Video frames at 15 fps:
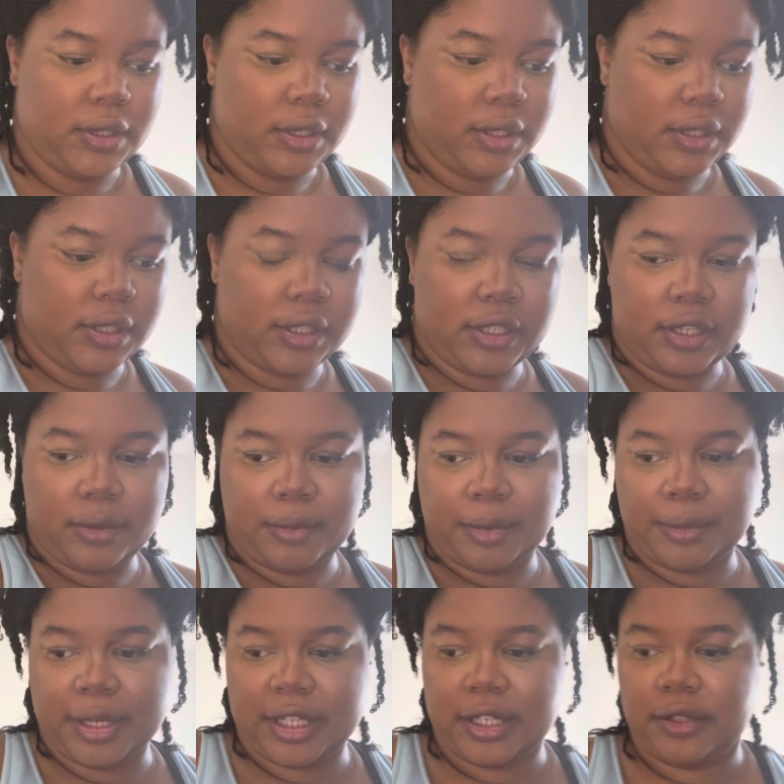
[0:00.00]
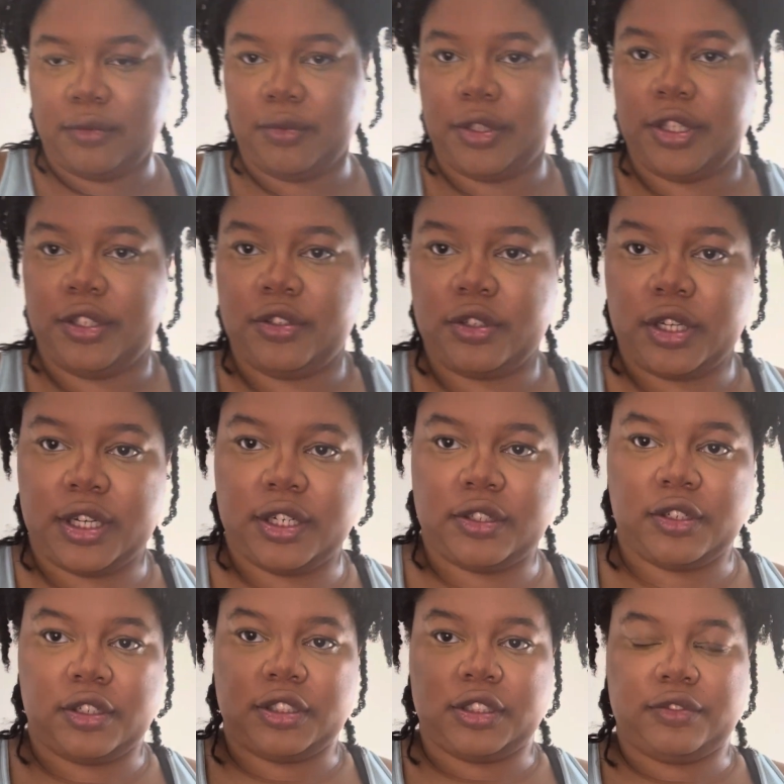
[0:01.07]
And then coming back in with this kind of
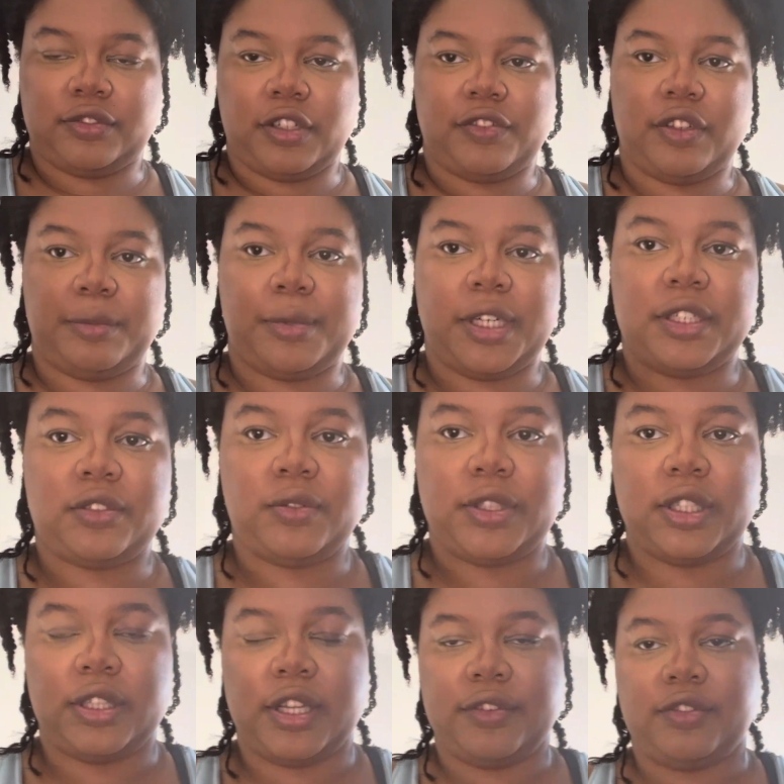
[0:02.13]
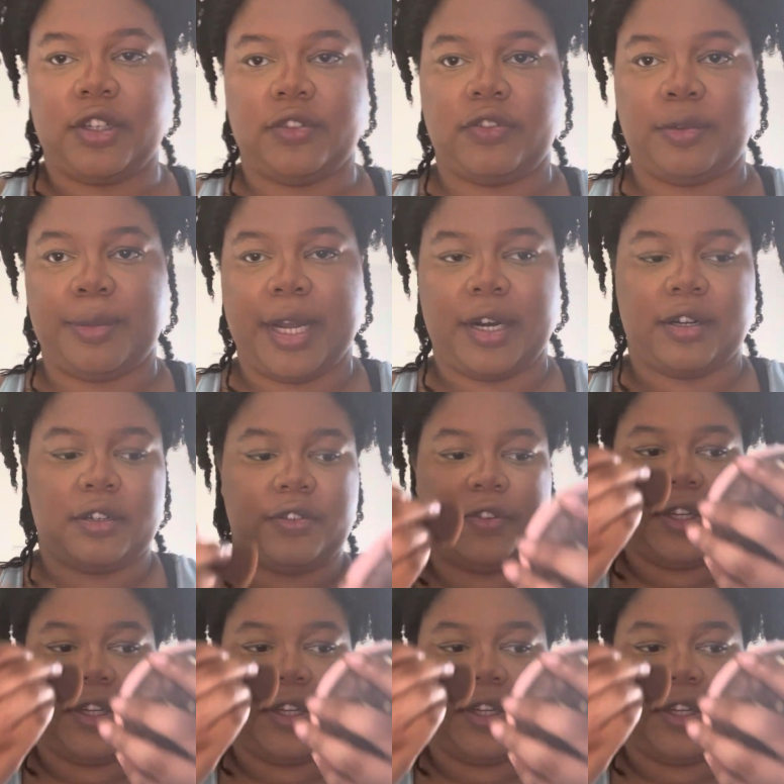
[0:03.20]
larger fluffy brush with the leftover powdered